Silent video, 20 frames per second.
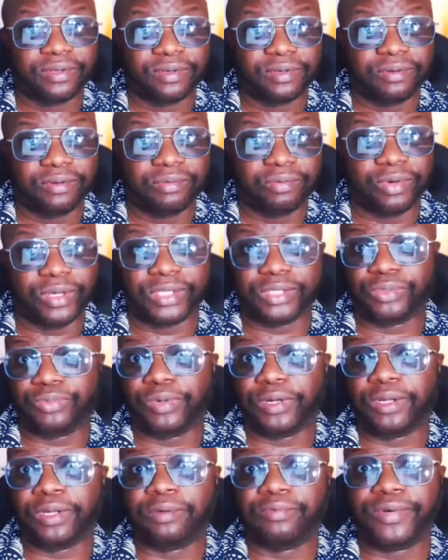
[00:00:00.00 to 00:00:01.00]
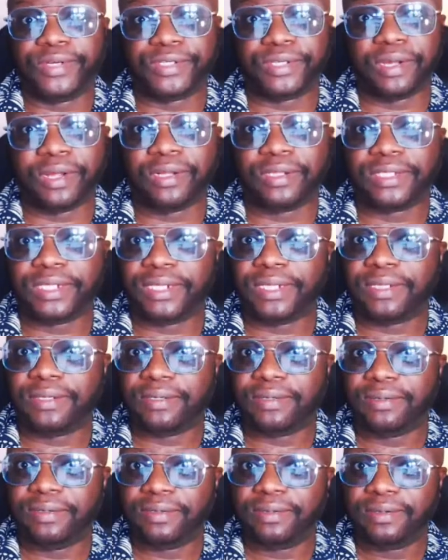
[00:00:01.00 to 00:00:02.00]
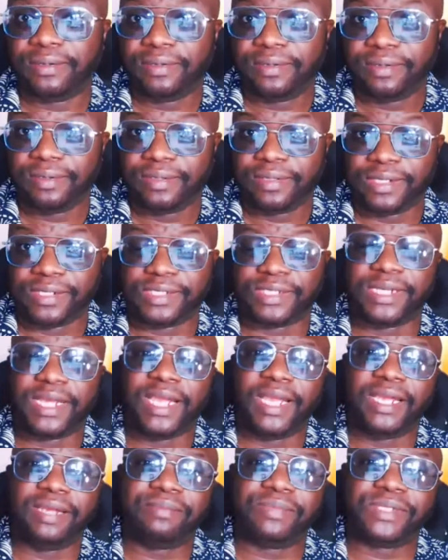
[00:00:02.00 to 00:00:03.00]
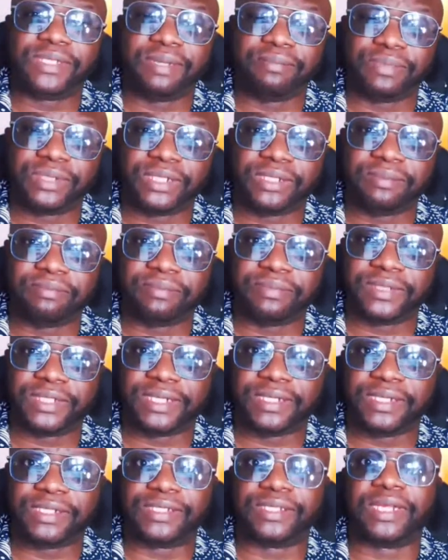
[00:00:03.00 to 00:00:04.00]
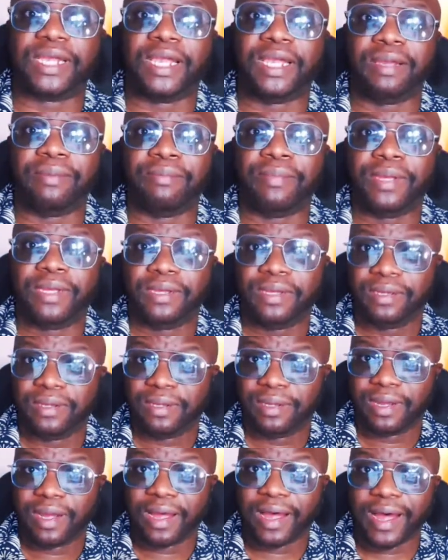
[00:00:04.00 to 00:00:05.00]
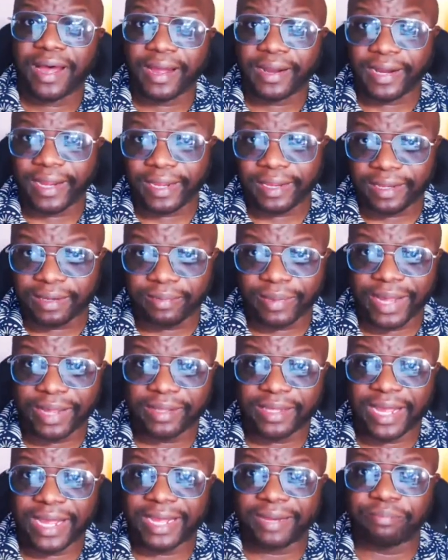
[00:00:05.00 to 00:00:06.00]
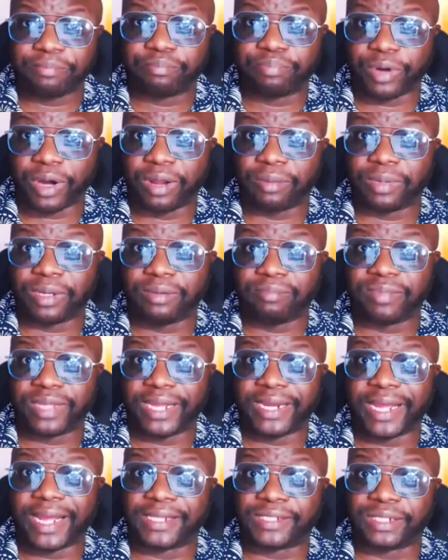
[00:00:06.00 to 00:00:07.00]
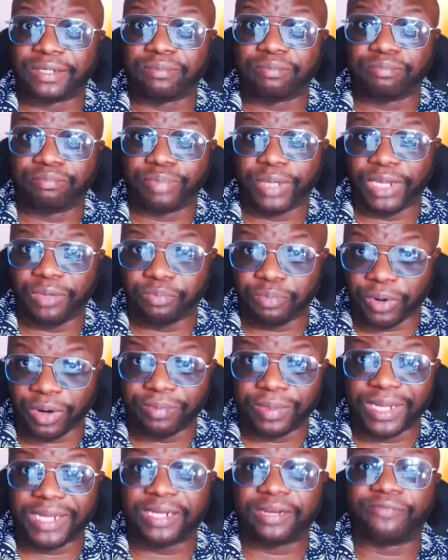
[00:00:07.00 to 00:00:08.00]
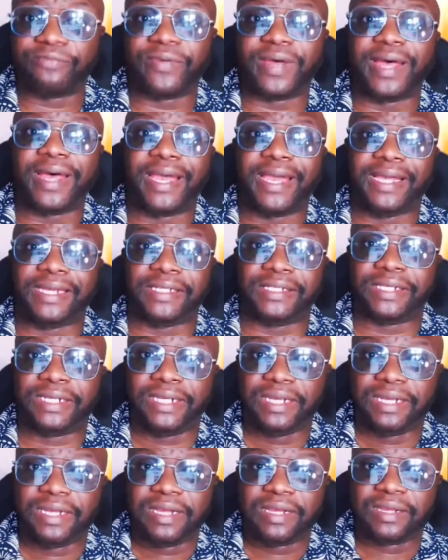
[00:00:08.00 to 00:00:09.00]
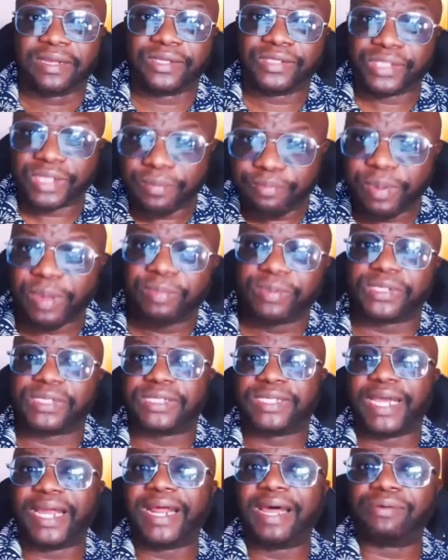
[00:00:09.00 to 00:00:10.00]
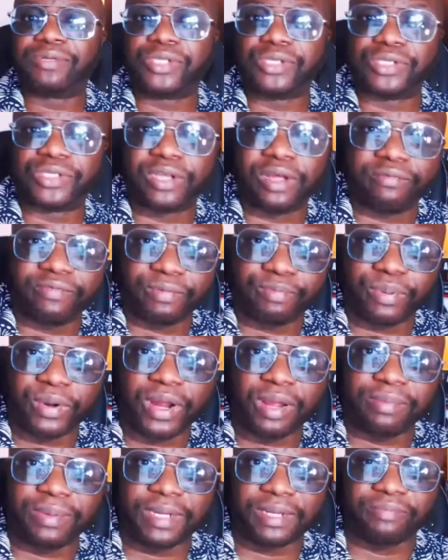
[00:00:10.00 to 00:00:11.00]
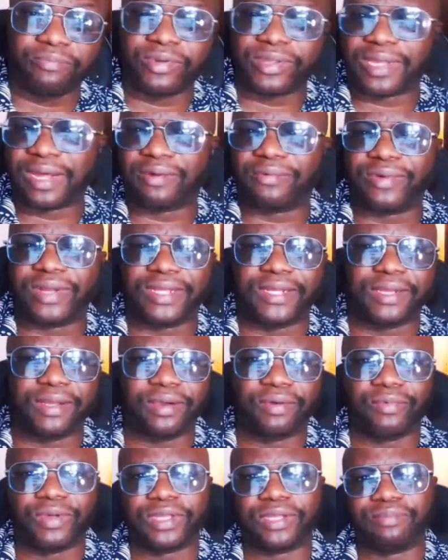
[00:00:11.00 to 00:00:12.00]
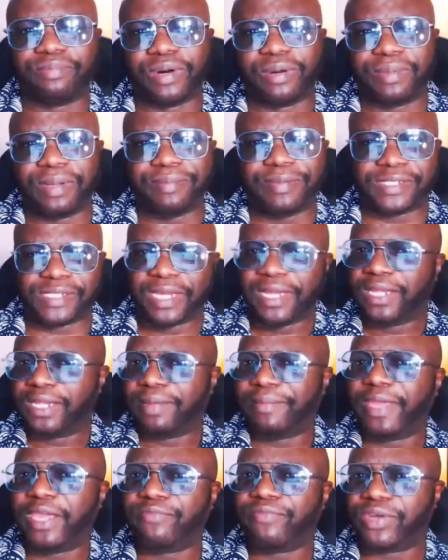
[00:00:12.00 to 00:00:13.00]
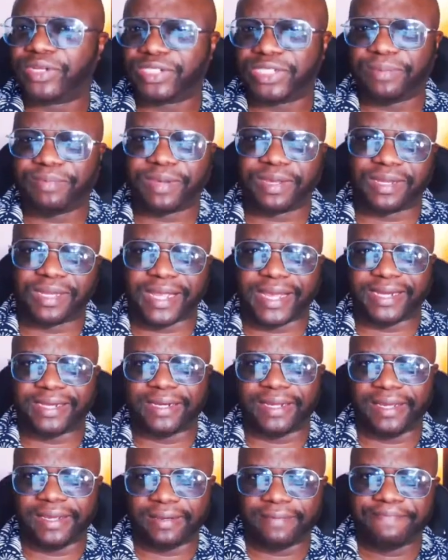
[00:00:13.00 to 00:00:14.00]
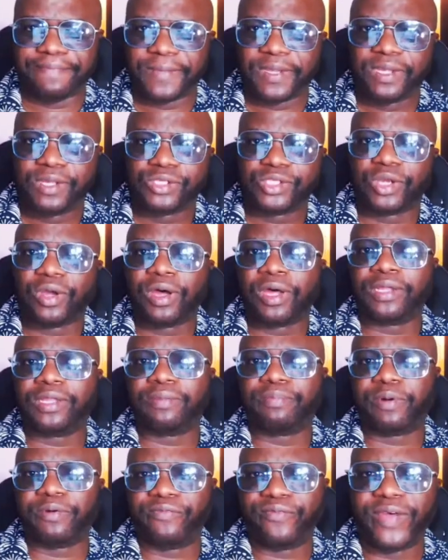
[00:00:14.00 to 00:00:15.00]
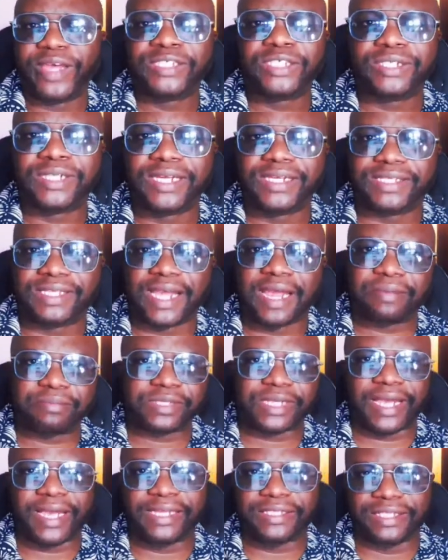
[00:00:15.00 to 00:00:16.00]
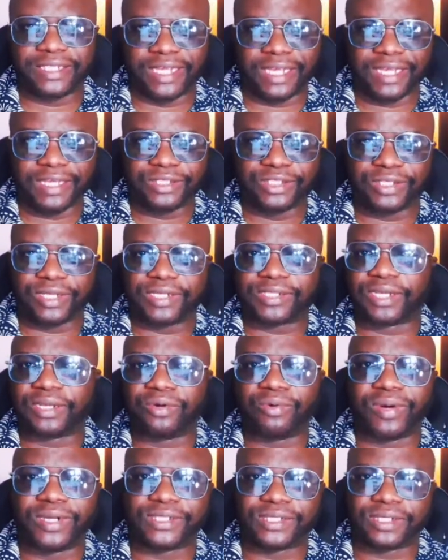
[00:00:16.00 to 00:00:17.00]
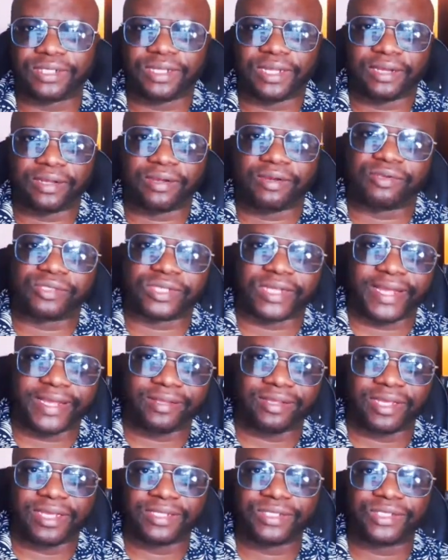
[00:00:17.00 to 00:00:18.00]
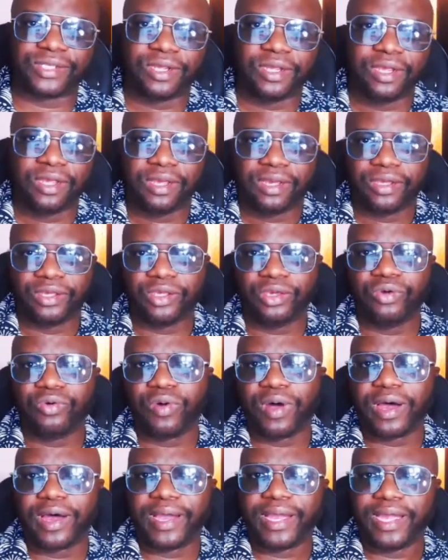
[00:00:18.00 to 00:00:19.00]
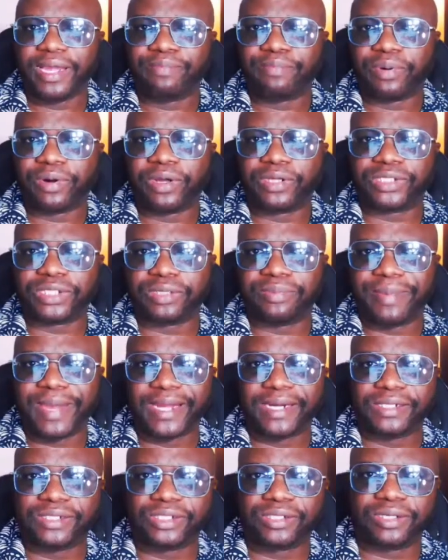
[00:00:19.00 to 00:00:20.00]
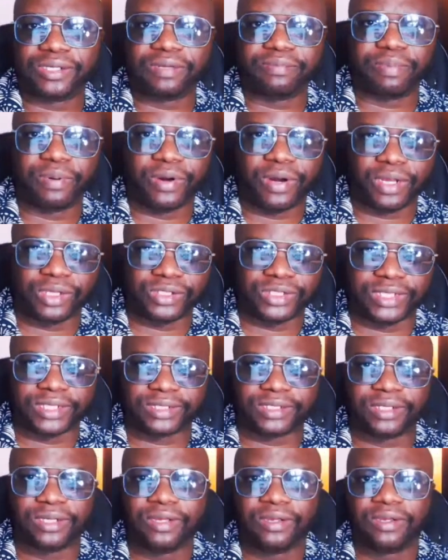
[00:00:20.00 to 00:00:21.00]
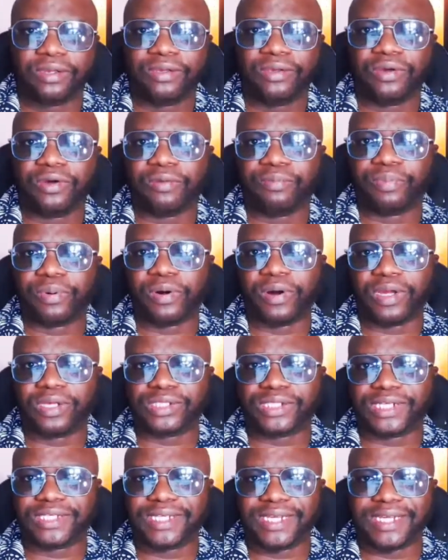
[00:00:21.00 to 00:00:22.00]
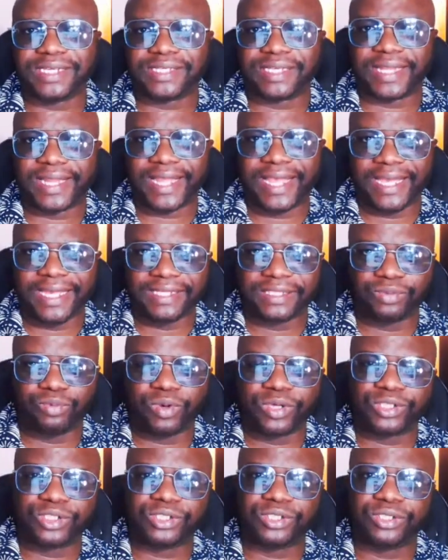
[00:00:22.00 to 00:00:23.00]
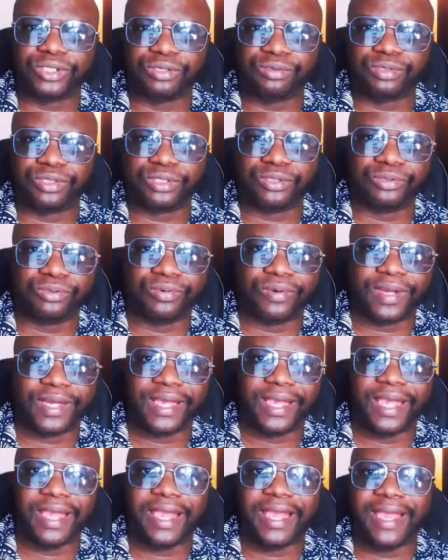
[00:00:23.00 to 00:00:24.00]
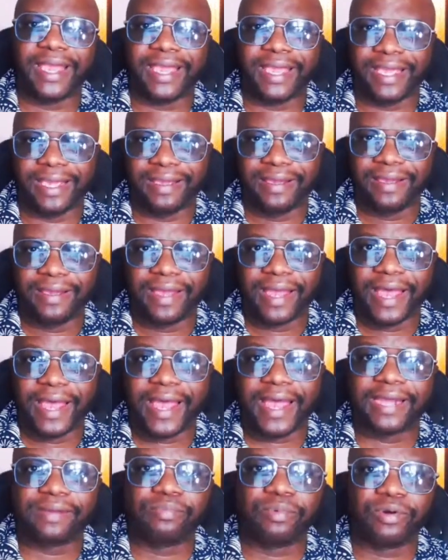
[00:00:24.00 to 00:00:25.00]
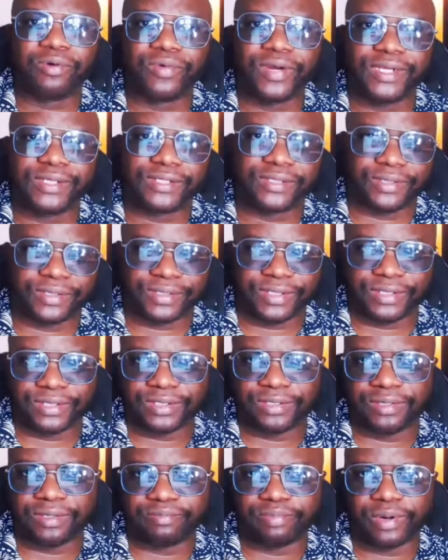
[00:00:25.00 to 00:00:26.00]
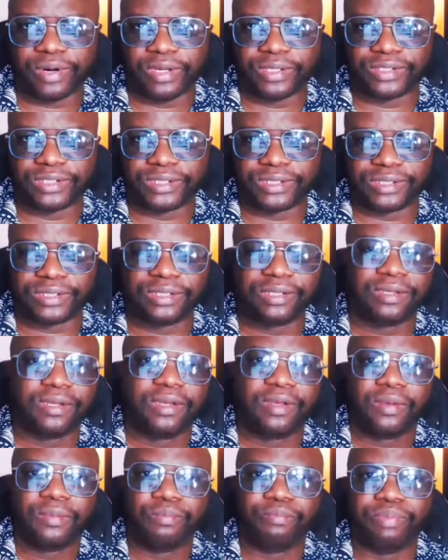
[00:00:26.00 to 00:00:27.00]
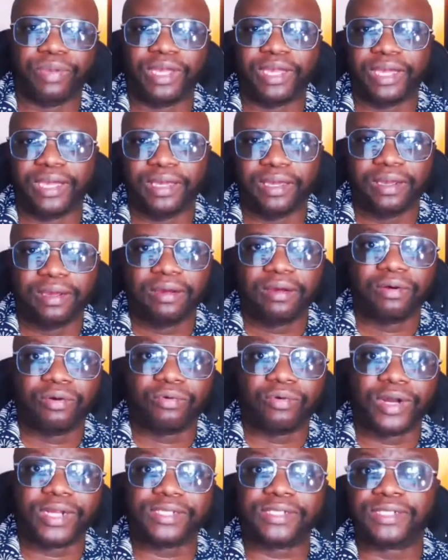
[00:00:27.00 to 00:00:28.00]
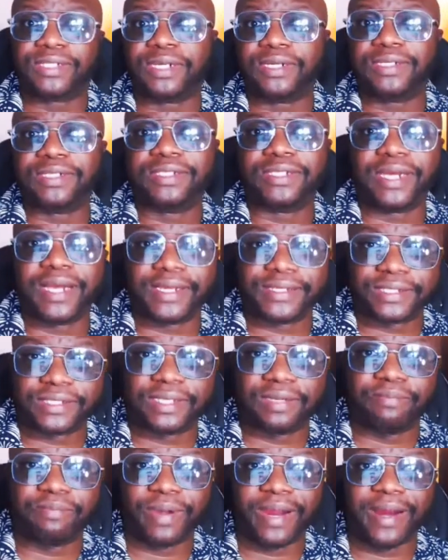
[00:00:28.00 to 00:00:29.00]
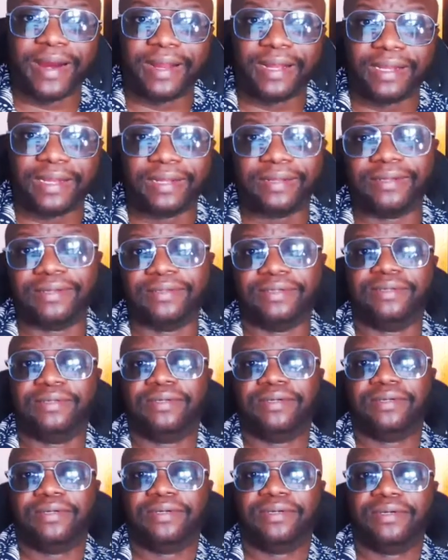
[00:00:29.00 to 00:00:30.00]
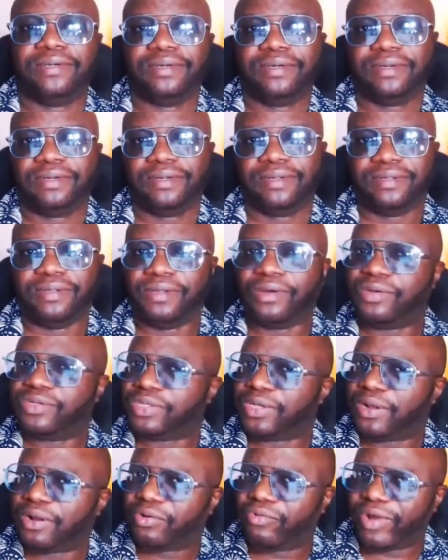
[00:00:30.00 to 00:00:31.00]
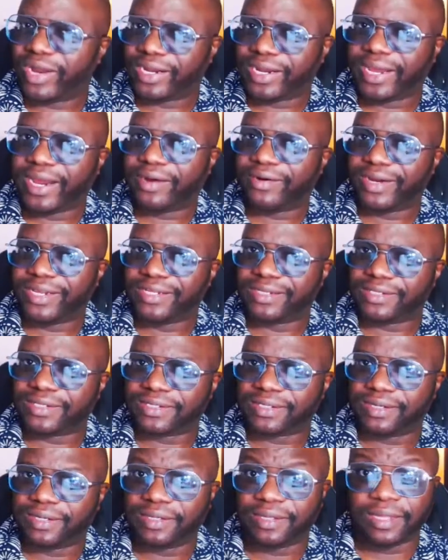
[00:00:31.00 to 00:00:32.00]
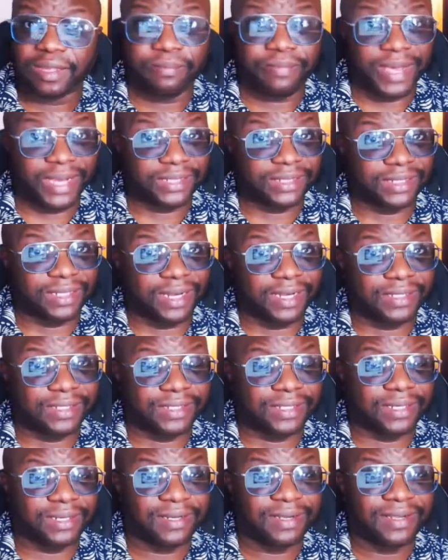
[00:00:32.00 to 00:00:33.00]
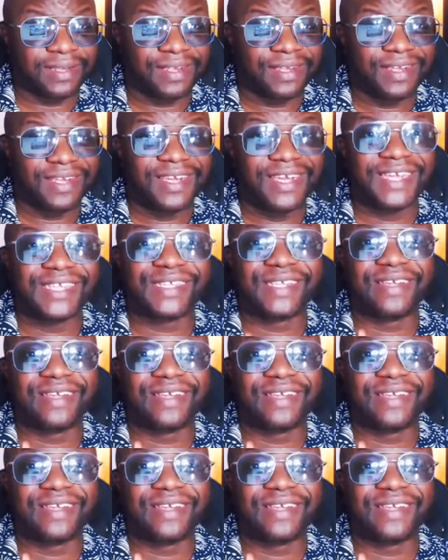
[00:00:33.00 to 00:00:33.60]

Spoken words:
which will result in the same symptoms and the same heartache about that problem that hasn't been properly defined. Because some people set out to solve a problem without really knowing what the problem is. Let me give you a typical idea. So on the professional exams I teach, there's a question that goes like this. You are a project manager on a project. Your project is late. What should you do? A, add more resources to the project. B, run certain tasks in parallel. Those are all red herrings. The best answer is